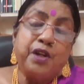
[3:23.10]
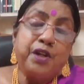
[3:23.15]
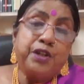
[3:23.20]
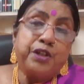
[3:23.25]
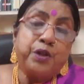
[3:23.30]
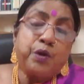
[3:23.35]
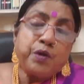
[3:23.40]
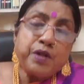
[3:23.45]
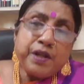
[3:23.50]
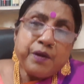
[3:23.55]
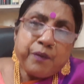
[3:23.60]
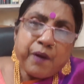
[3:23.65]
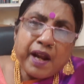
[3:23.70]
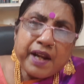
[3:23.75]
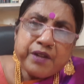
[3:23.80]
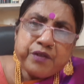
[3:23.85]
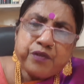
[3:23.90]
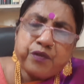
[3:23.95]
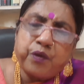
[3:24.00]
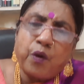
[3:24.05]
You
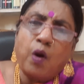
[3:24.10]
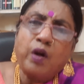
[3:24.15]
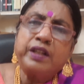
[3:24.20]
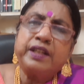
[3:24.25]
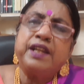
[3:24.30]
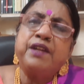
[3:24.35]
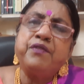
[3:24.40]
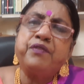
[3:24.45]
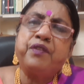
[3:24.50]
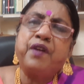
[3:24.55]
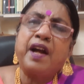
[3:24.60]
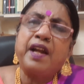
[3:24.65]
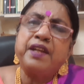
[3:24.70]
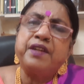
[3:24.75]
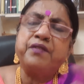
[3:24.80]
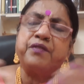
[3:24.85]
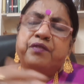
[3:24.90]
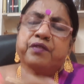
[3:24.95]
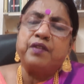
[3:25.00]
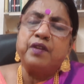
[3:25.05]
divide
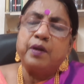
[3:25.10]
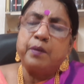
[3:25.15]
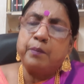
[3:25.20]
45